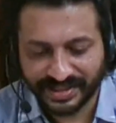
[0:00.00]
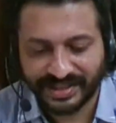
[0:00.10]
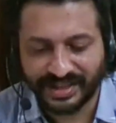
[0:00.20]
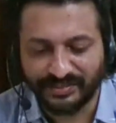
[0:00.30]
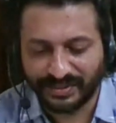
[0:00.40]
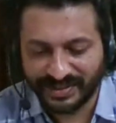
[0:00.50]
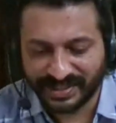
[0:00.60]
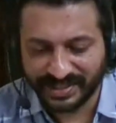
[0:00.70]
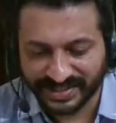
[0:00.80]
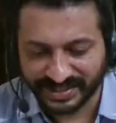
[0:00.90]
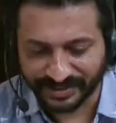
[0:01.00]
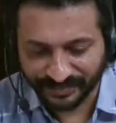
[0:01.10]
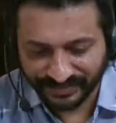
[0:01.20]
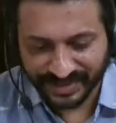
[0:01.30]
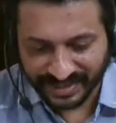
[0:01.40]
involved in this,
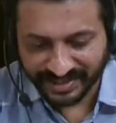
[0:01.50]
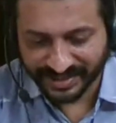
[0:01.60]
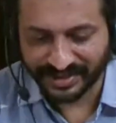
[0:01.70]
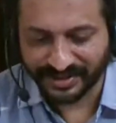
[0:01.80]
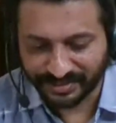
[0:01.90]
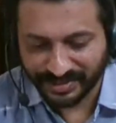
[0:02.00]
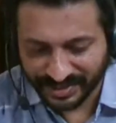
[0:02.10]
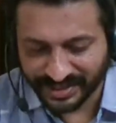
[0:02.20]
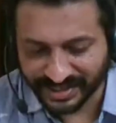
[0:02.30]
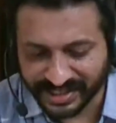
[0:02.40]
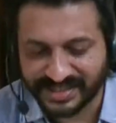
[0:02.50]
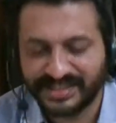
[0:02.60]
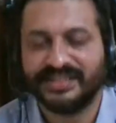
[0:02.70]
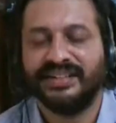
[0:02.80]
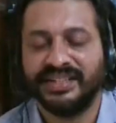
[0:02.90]
engage in
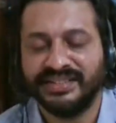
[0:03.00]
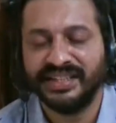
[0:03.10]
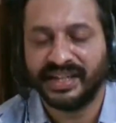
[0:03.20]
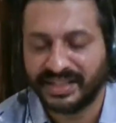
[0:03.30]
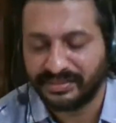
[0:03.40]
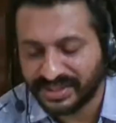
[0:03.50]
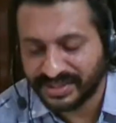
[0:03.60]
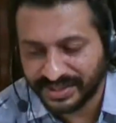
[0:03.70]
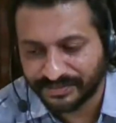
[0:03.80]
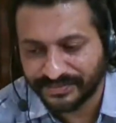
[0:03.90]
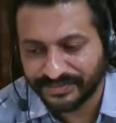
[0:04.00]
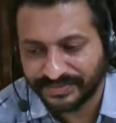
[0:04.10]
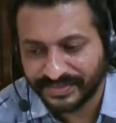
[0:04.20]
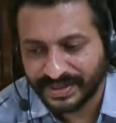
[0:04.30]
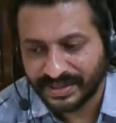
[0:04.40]
this dredging activity.
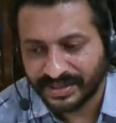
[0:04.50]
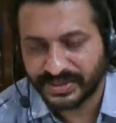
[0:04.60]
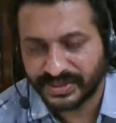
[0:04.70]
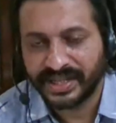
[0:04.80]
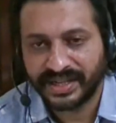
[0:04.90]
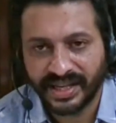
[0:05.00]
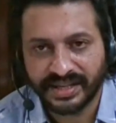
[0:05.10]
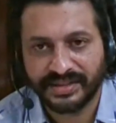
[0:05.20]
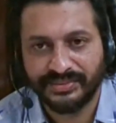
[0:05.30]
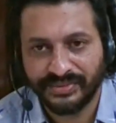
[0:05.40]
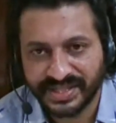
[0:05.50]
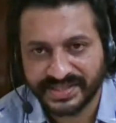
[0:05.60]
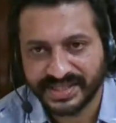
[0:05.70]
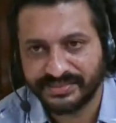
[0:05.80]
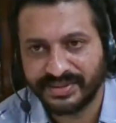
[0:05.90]
So they create
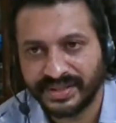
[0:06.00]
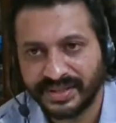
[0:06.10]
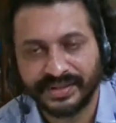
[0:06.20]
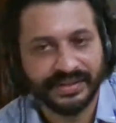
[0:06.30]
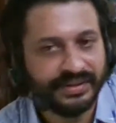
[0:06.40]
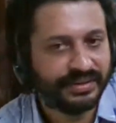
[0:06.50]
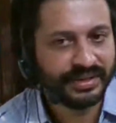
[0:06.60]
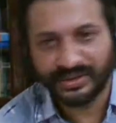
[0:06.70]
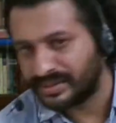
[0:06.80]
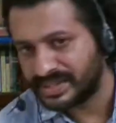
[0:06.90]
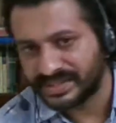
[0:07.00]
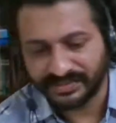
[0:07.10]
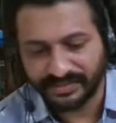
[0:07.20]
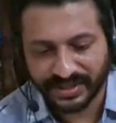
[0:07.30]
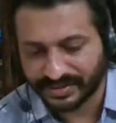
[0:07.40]
fences with, this
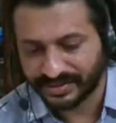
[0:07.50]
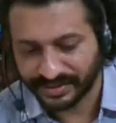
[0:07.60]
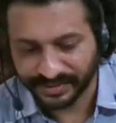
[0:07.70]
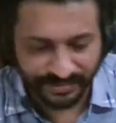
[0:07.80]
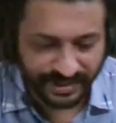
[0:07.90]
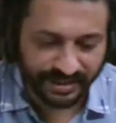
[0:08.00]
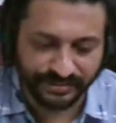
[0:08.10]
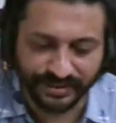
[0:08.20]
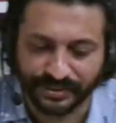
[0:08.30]
kind of,